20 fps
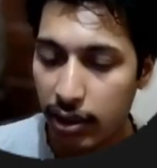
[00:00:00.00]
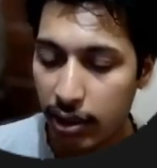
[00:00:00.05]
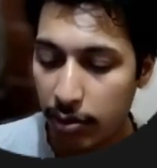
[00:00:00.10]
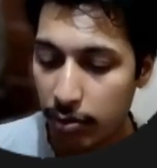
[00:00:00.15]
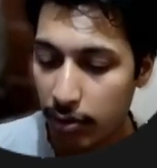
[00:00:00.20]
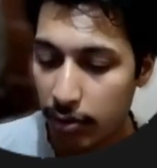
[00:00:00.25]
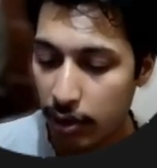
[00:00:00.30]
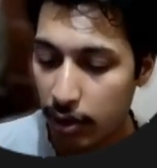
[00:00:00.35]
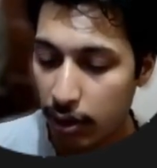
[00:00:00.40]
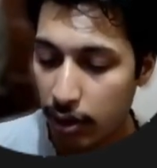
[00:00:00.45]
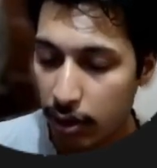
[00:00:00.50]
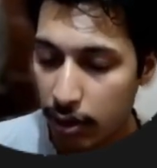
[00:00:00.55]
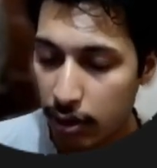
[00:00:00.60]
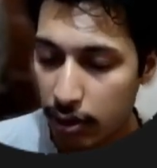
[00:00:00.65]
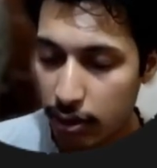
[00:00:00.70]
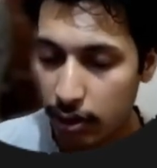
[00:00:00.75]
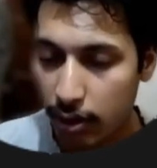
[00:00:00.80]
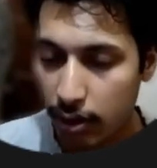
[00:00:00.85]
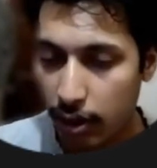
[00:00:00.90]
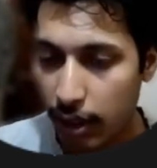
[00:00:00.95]

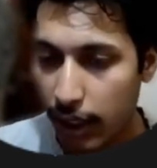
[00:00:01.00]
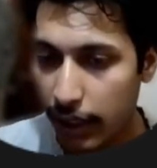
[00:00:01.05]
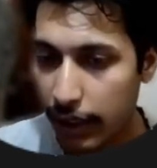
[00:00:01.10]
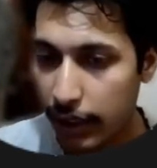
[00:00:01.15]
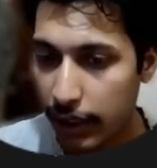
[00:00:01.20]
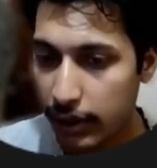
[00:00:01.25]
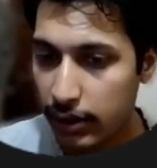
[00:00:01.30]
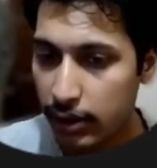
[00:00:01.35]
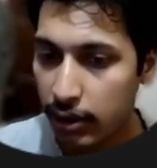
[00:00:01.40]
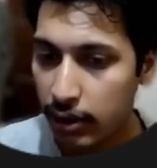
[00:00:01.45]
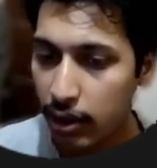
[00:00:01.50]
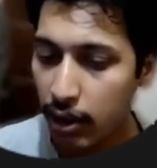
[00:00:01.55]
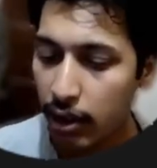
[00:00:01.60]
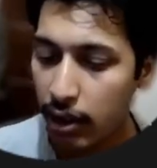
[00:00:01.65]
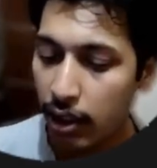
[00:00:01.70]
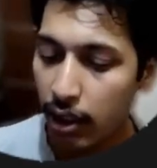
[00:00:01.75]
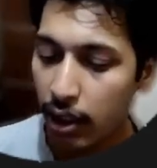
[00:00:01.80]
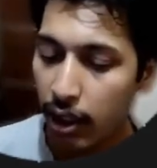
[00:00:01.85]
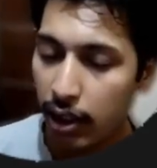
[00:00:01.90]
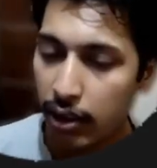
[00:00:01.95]
Linux, and if
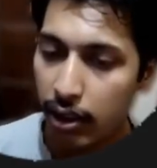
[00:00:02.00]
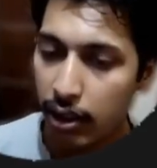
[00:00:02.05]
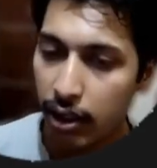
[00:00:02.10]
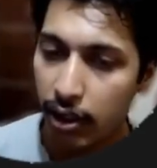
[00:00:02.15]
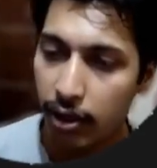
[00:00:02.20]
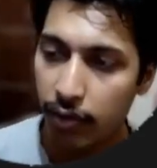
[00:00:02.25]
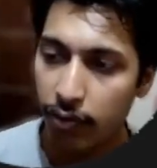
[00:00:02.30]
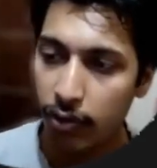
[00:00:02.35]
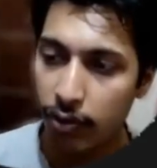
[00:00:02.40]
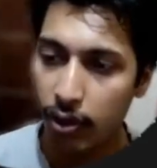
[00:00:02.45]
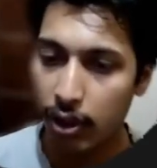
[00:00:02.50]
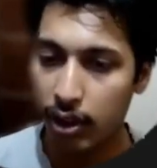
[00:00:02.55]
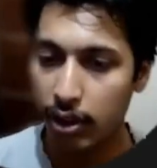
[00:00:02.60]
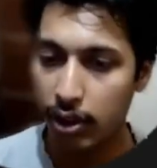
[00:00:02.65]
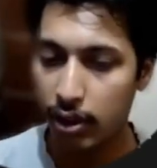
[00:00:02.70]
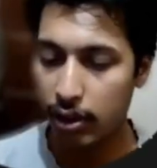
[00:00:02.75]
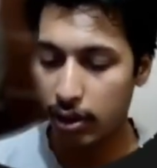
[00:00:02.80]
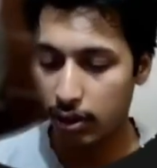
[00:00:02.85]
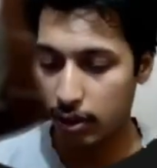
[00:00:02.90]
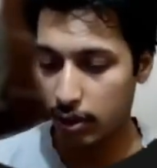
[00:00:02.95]
you are in
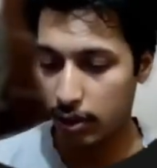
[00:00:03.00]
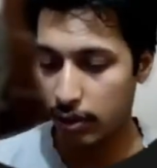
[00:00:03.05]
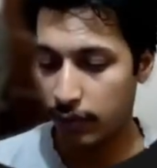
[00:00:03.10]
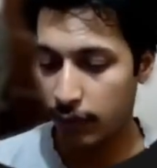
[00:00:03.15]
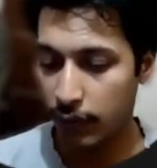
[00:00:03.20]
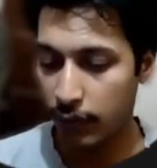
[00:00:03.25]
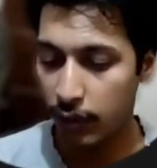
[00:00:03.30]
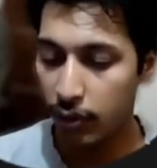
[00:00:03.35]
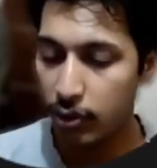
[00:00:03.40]
Windows user,